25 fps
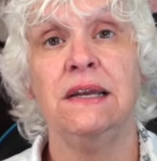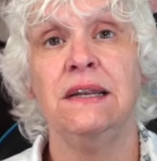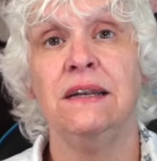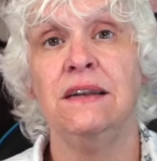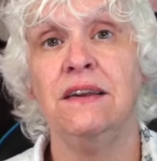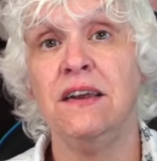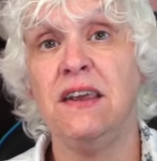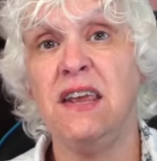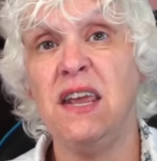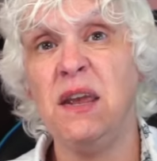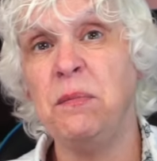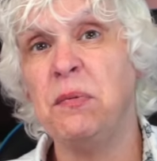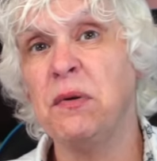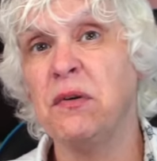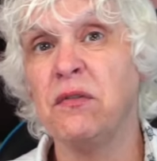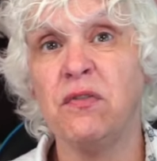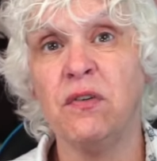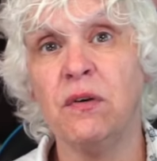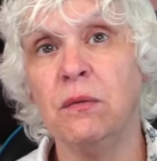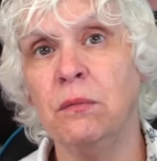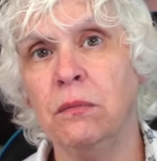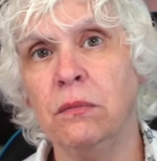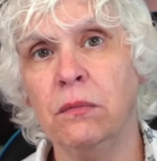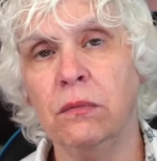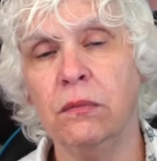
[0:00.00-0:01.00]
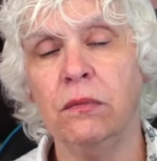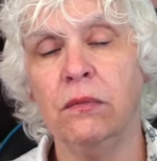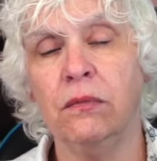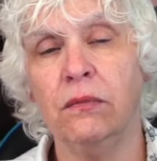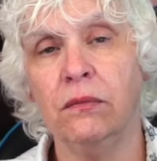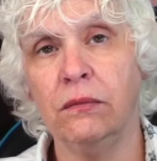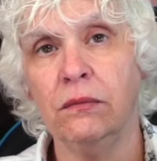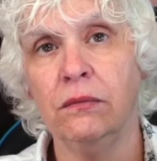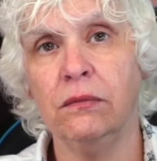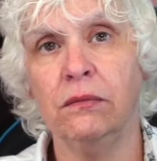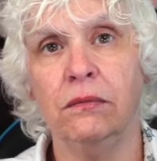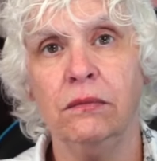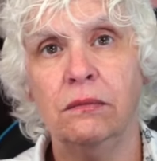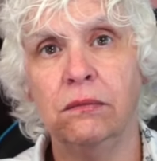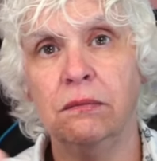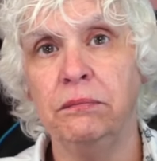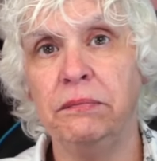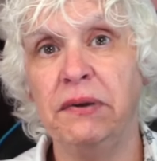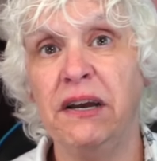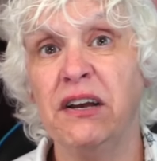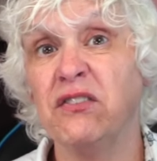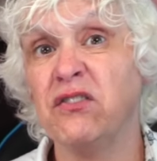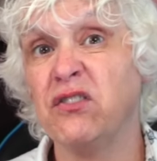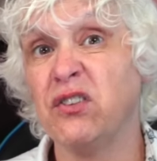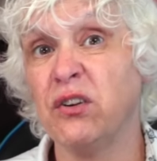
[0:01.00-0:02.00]
to keep it from
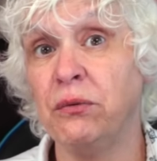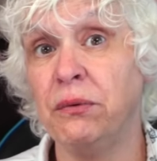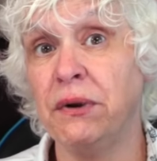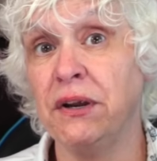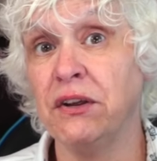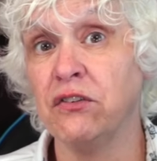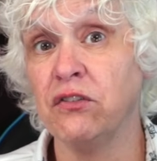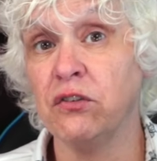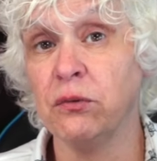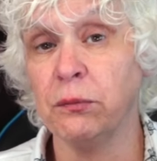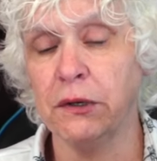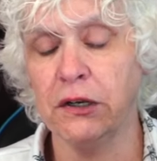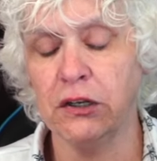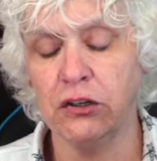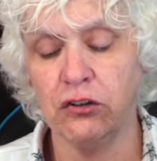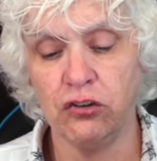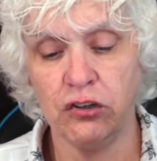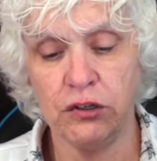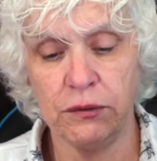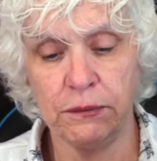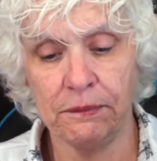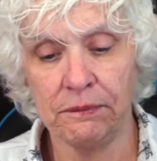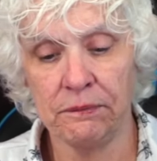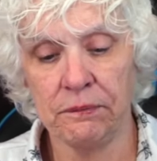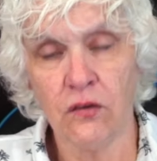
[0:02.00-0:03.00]
bouncing around so much.